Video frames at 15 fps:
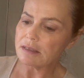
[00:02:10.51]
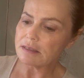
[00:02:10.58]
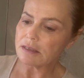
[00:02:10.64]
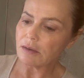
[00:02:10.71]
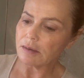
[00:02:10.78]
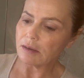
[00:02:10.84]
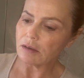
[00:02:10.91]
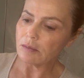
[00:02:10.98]
So
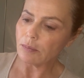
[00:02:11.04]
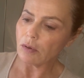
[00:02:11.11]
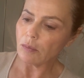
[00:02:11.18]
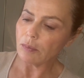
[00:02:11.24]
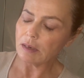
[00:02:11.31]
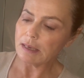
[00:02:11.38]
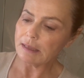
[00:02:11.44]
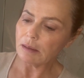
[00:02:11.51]
I'm going to
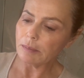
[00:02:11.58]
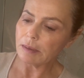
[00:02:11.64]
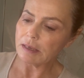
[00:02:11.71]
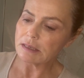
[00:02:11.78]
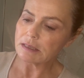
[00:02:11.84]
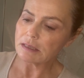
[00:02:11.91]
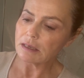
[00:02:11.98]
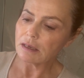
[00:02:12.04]
pop a little
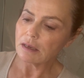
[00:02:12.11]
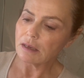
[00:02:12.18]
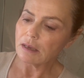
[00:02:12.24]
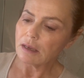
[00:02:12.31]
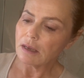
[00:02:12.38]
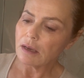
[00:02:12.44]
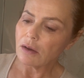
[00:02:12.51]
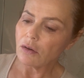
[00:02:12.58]
bit
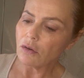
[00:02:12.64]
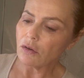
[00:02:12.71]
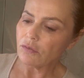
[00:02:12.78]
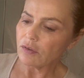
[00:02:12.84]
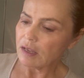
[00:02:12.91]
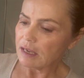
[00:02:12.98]
of